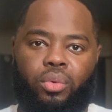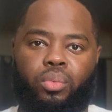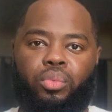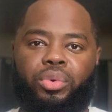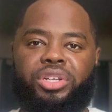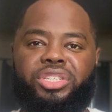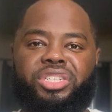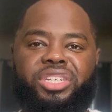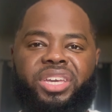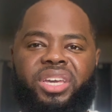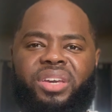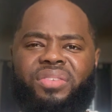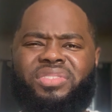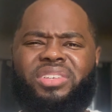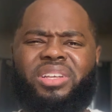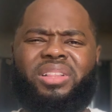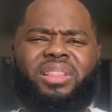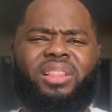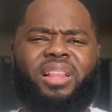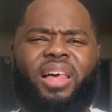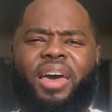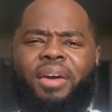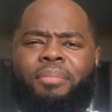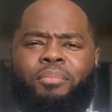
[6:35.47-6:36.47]
which gives a
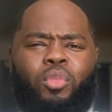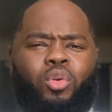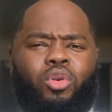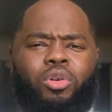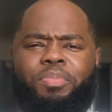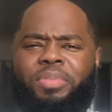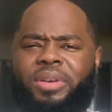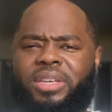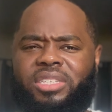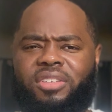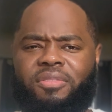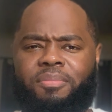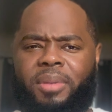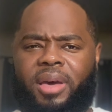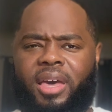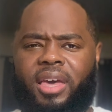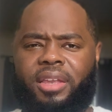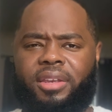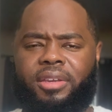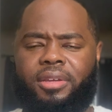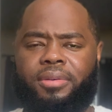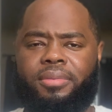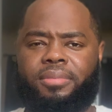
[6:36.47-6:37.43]
lot more peace of mind.